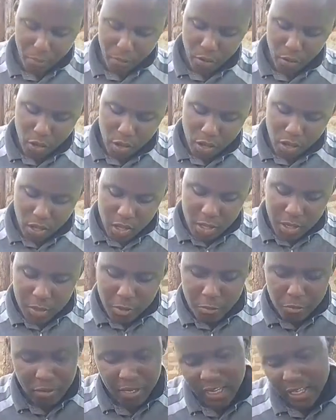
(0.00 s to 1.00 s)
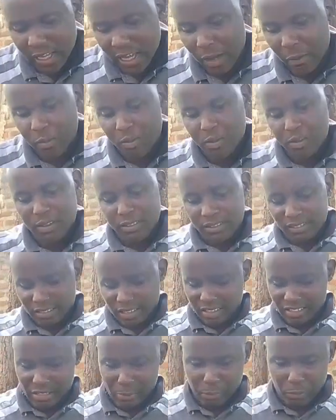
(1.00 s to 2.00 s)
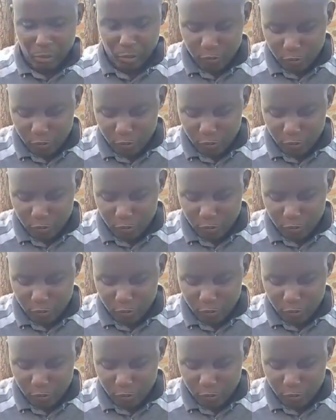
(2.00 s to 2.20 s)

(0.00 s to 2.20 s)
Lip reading: people, meaning this recipe